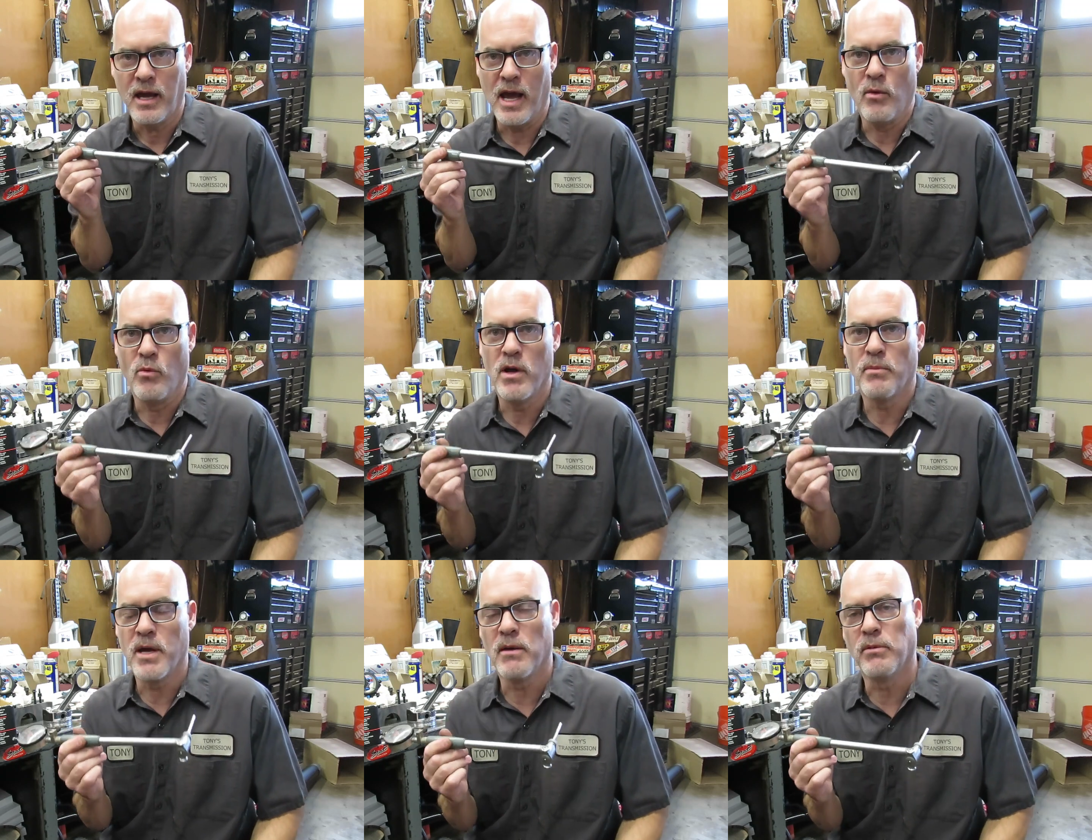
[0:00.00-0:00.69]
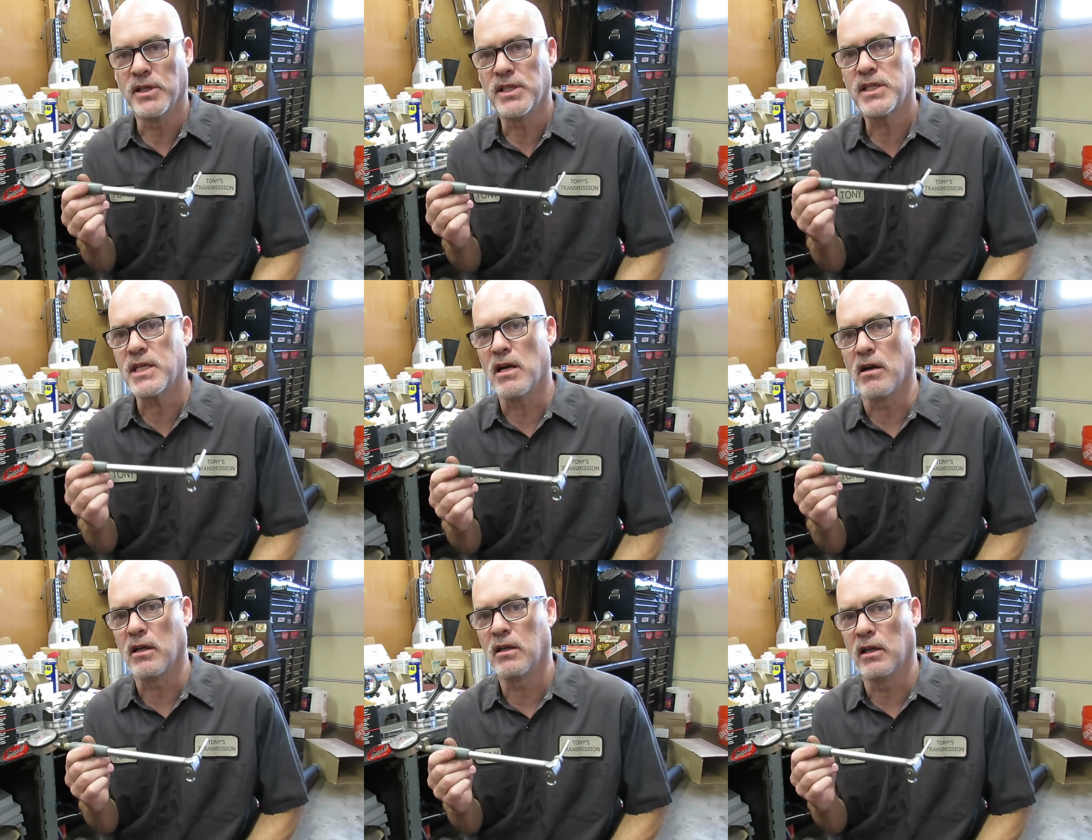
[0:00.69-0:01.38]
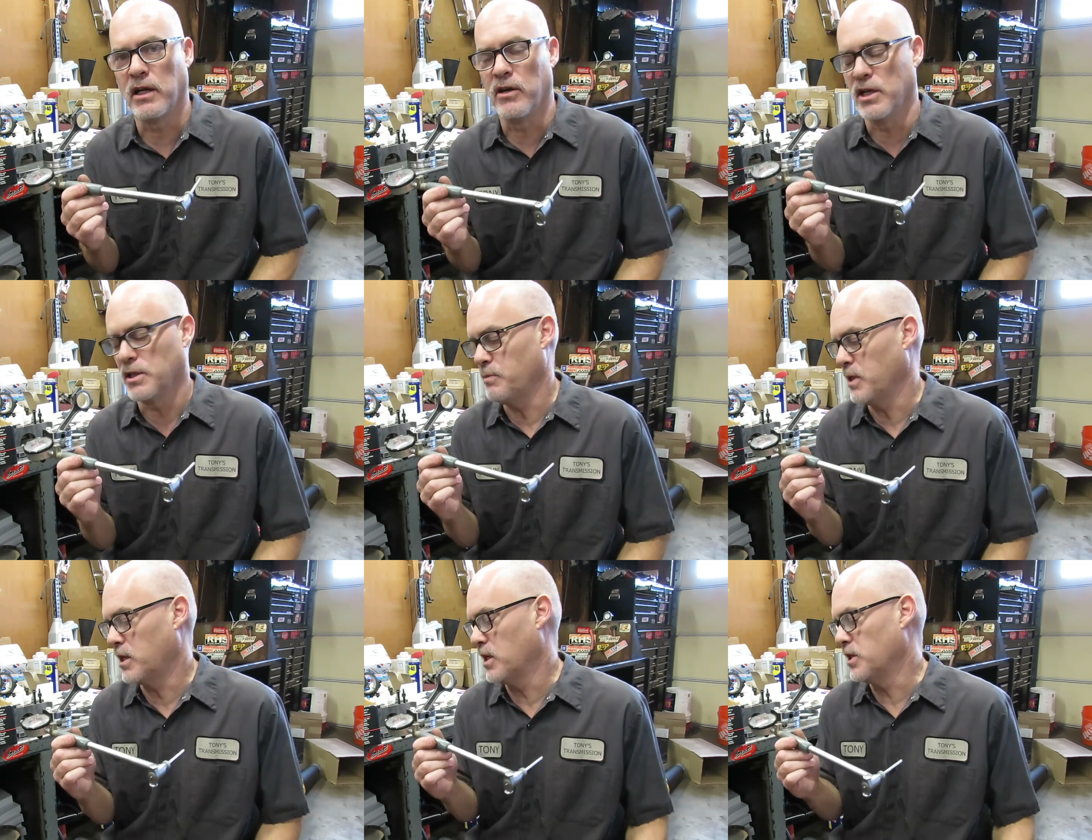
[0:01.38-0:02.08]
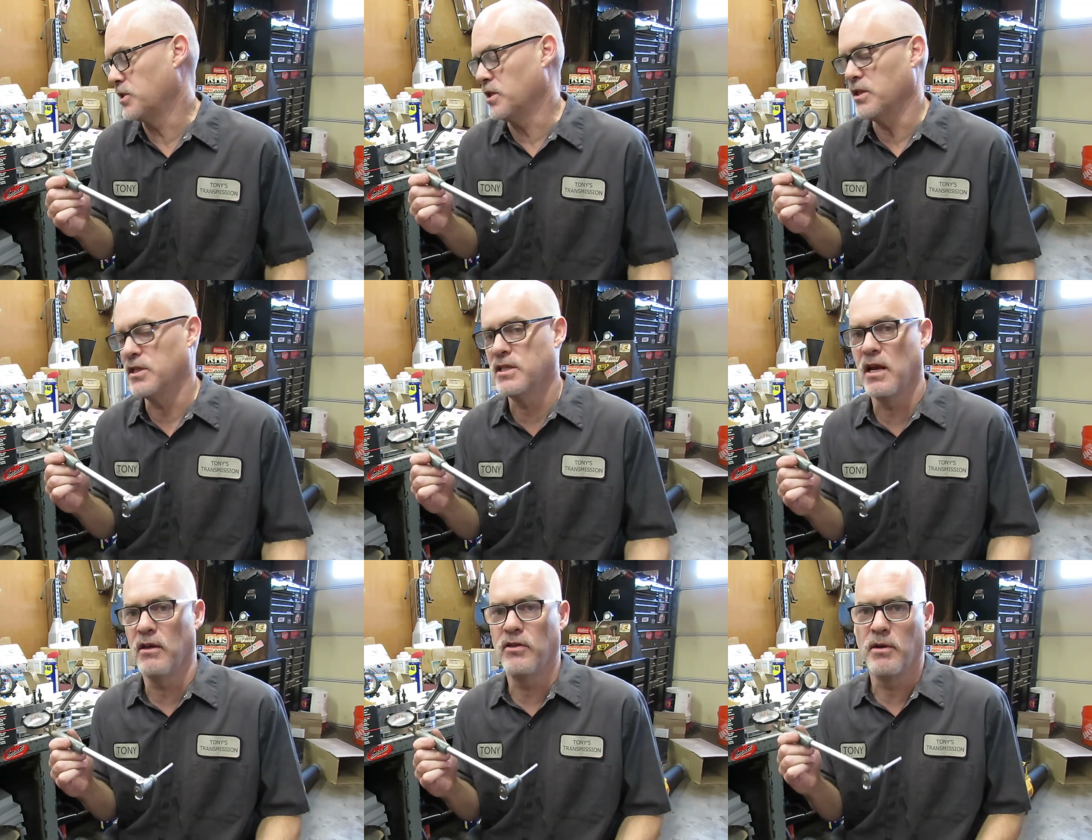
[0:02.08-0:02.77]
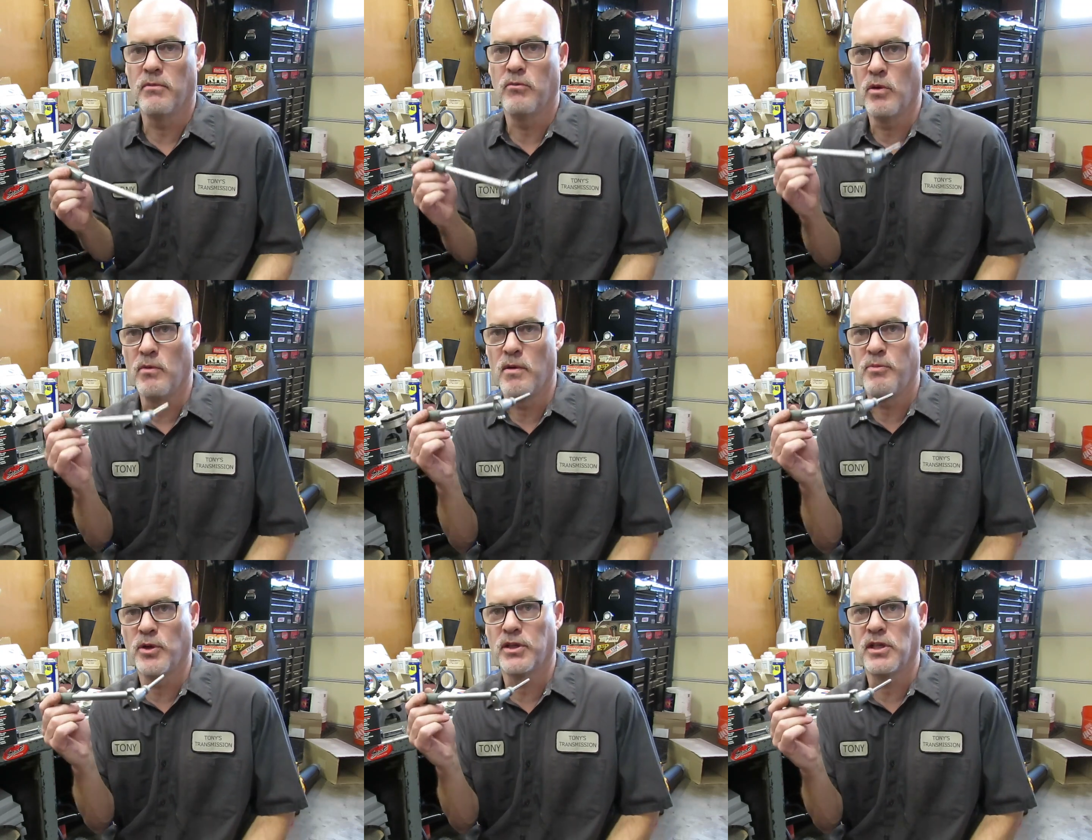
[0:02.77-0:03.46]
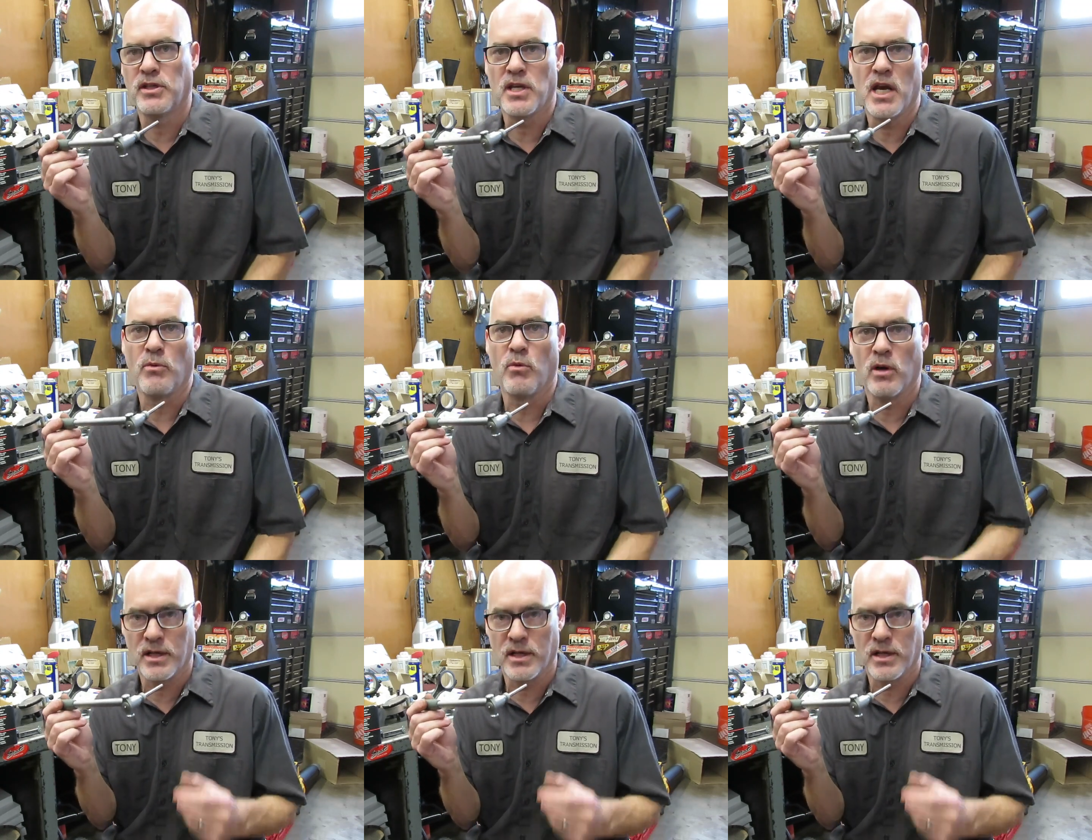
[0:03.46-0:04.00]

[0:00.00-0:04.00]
and we'll be able to see our clearance, because when we put this in,